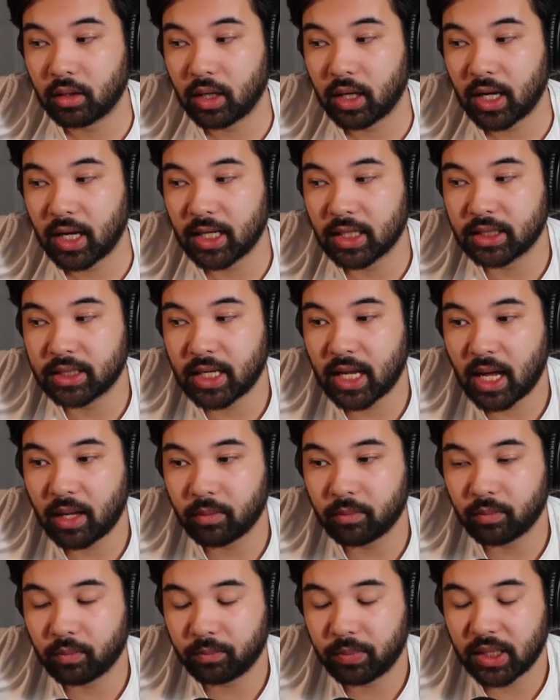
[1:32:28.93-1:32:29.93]
And it's
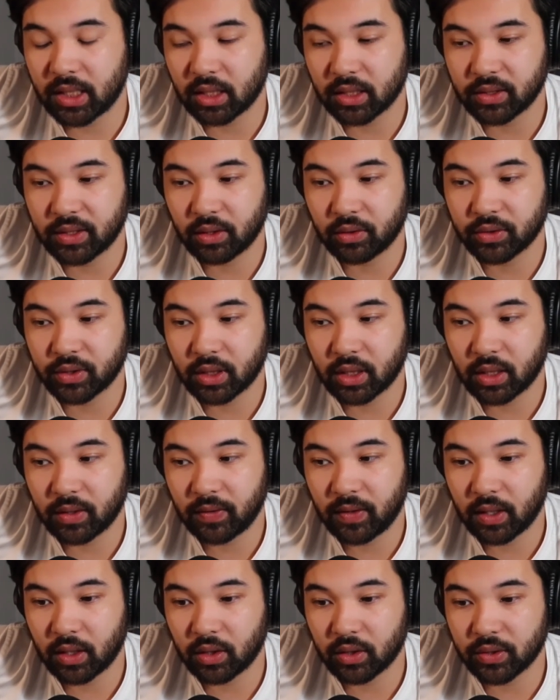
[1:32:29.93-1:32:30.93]
not because there
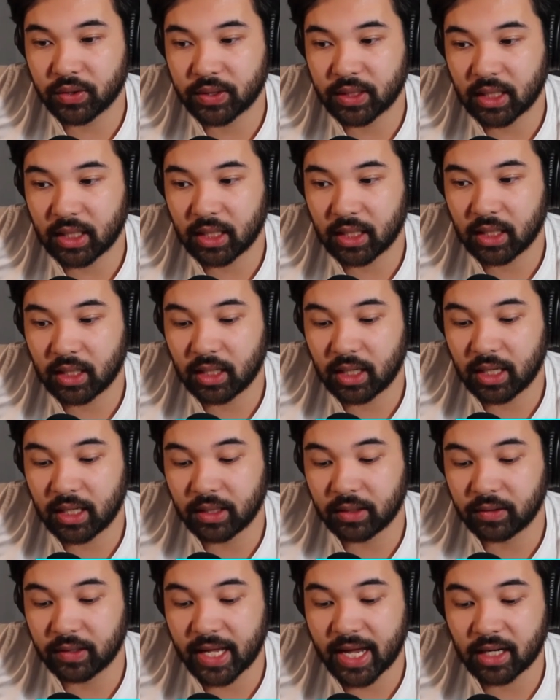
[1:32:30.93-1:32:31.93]
is a
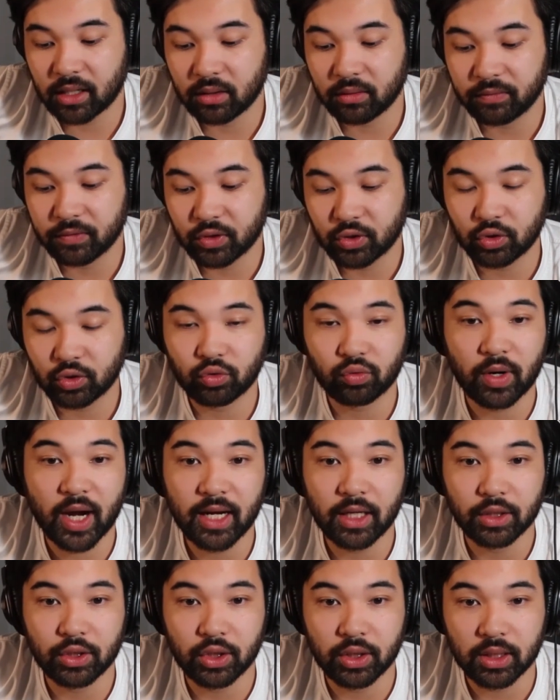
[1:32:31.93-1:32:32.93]
lack of
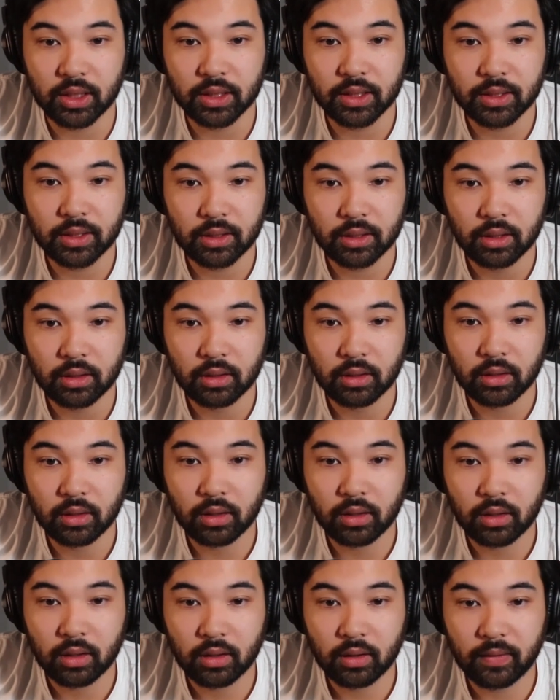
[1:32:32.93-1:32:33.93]
strategies
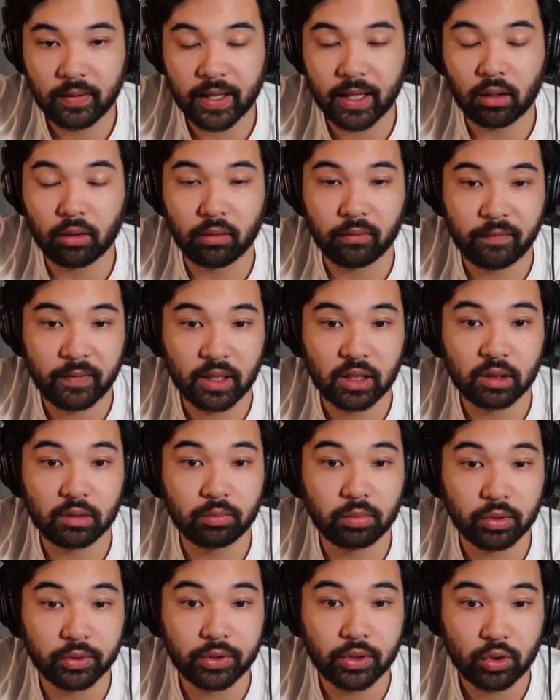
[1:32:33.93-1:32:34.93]
that are
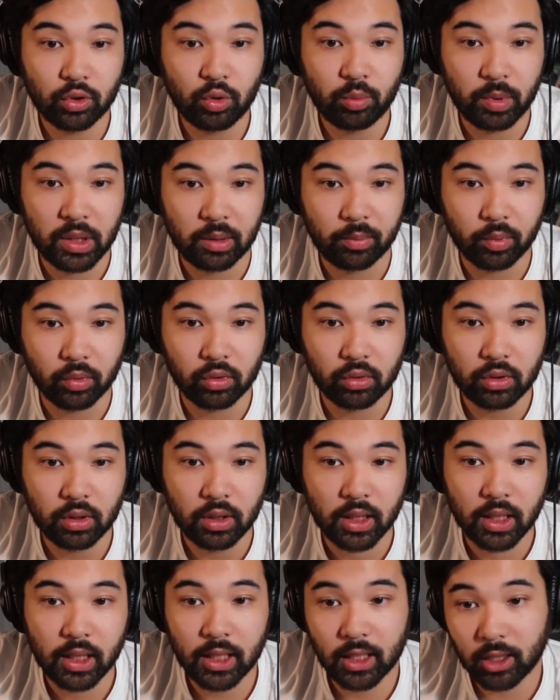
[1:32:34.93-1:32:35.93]
available to people
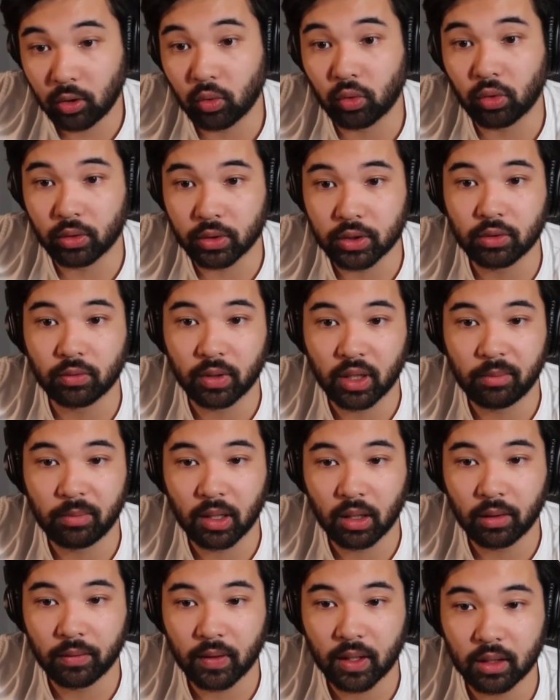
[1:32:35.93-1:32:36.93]
in order to run a
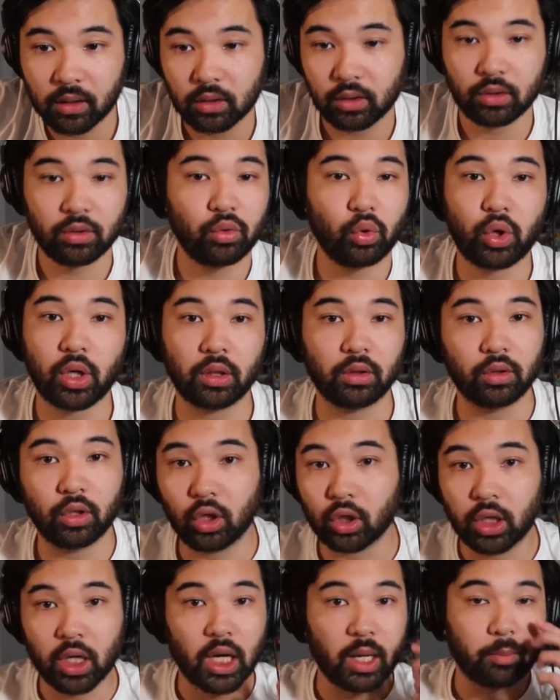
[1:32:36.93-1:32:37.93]
marathon. You could
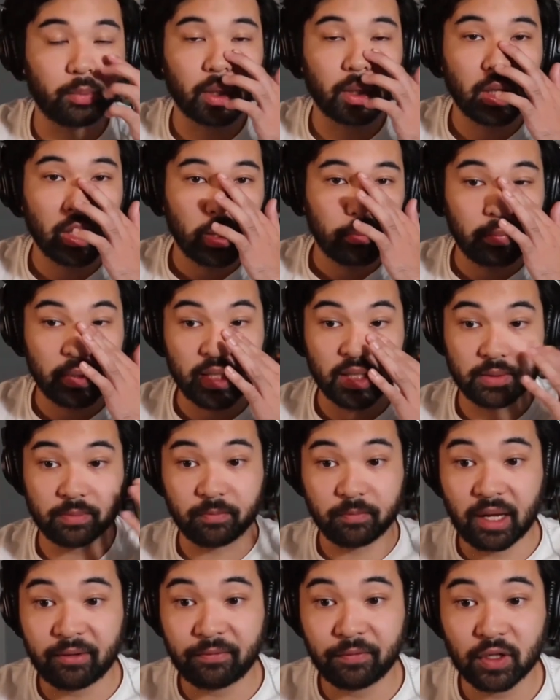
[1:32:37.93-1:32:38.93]
look up, because
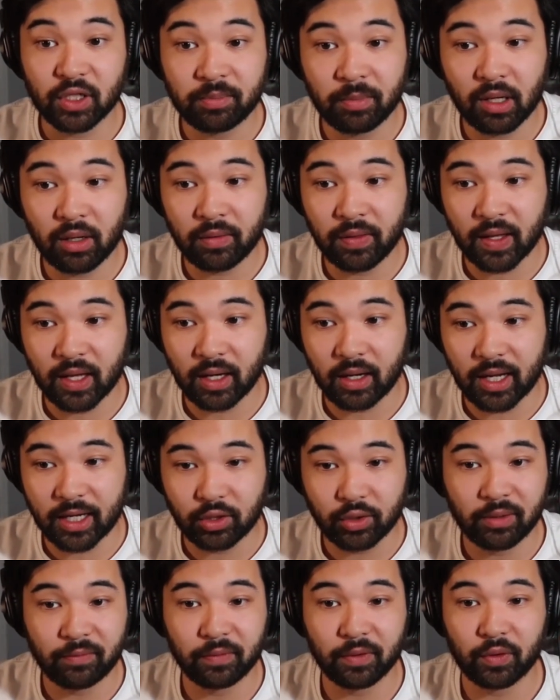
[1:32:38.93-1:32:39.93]
my first marathon, I
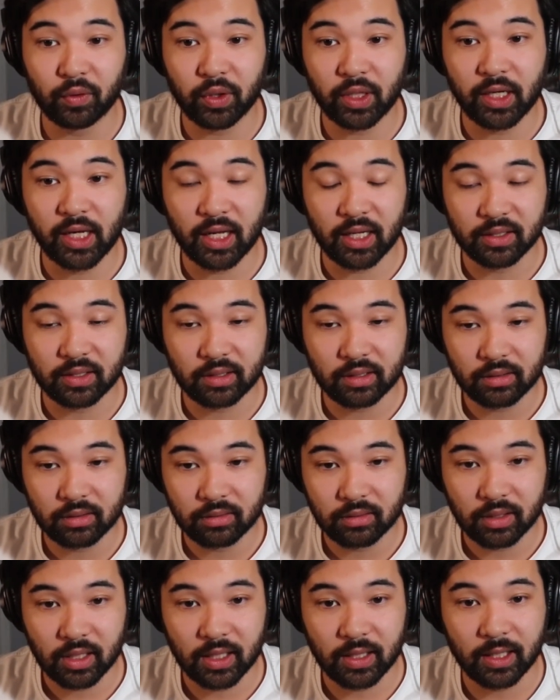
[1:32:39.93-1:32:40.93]
trained for 30 days
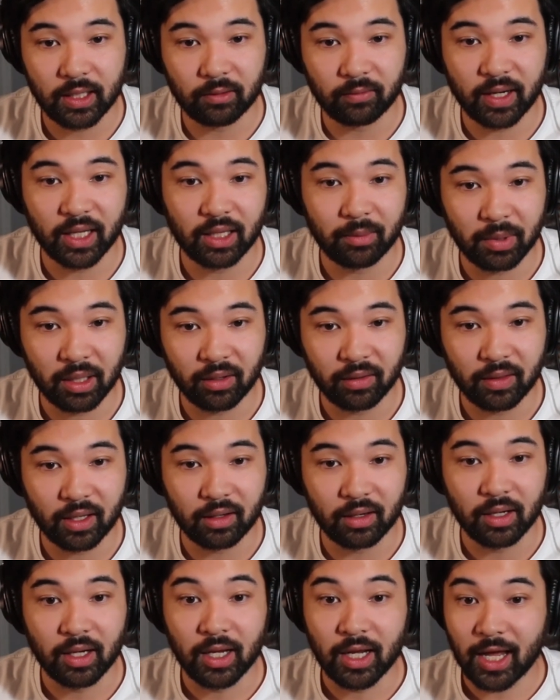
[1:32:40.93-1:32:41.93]
and then ran the
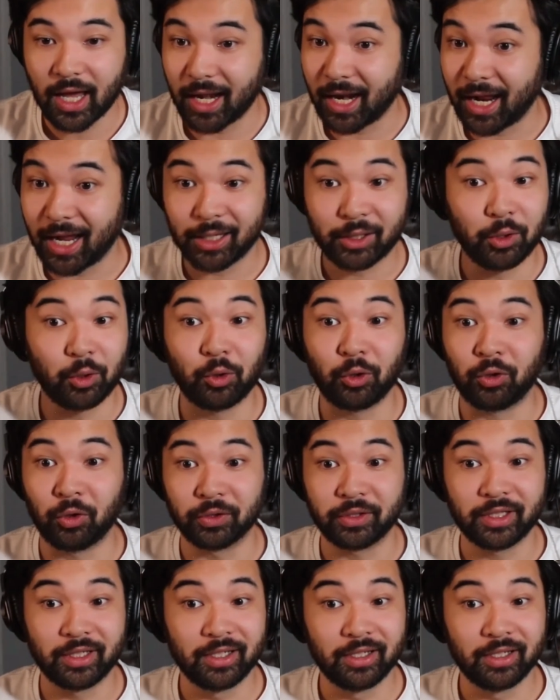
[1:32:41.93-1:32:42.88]
marathon. And I Googled